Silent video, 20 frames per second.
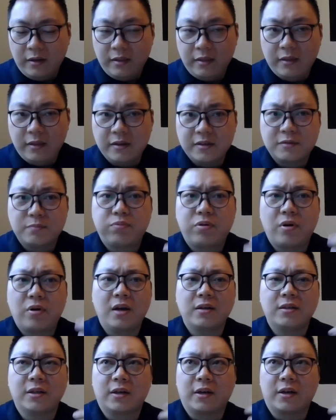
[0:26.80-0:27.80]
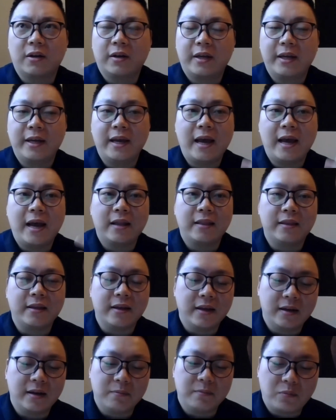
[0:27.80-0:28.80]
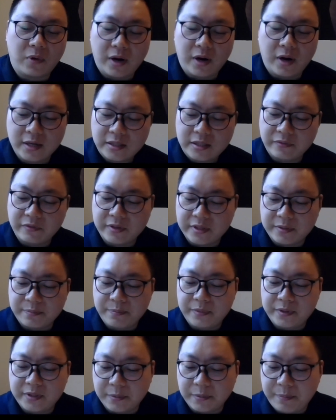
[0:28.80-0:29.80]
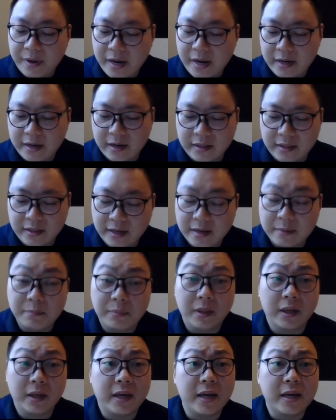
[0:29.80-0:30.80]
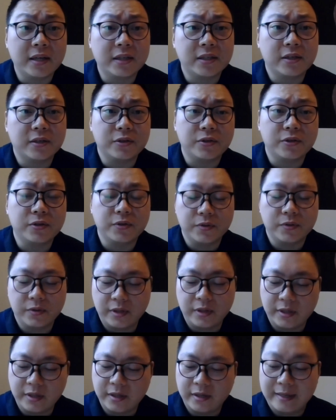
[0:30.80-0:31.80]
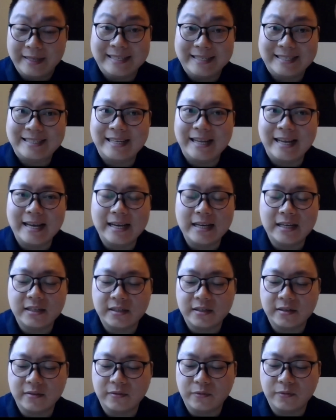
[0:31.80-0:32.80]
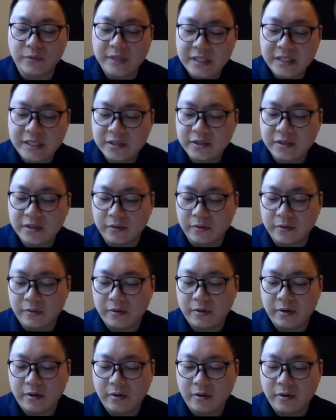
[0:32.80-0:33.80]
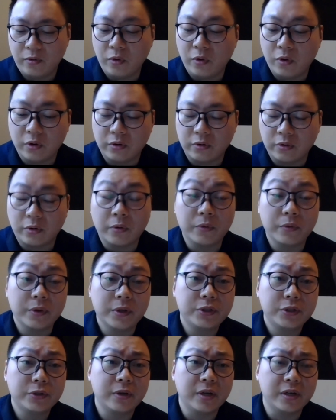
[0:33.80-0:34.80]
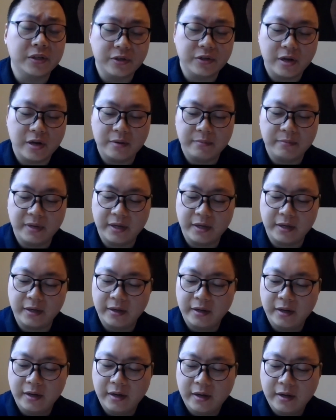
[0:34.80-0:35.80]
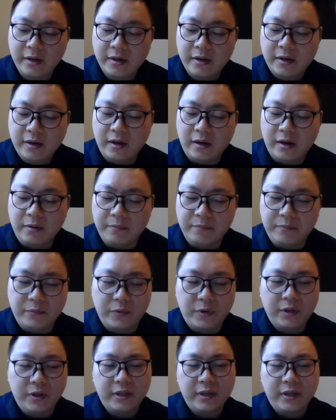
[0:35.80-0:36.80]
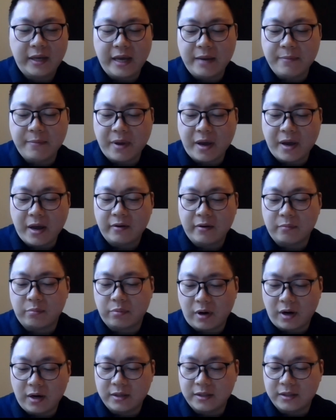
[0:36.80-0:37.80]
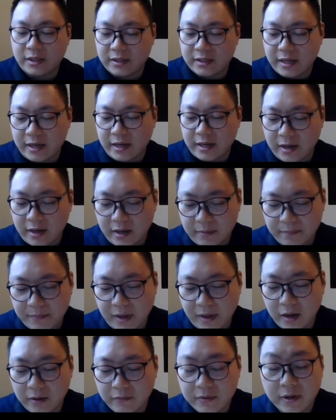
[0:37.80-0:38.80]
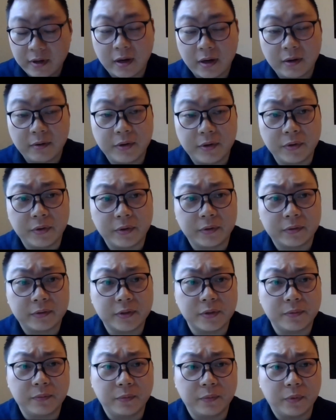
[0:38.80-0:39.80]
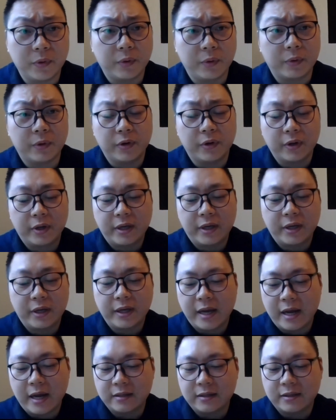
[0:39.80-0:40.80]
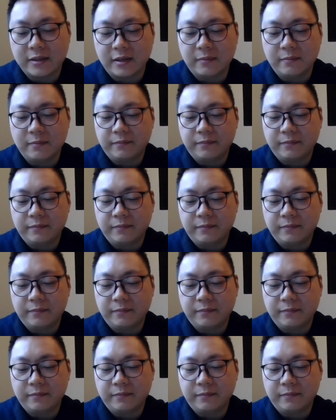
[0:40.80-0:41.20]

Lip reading: this project looking at the rise of Japan and the implication to the East Asian regional order, regional hegemony, really came out a project that Alvin and I were doing. So we were looking at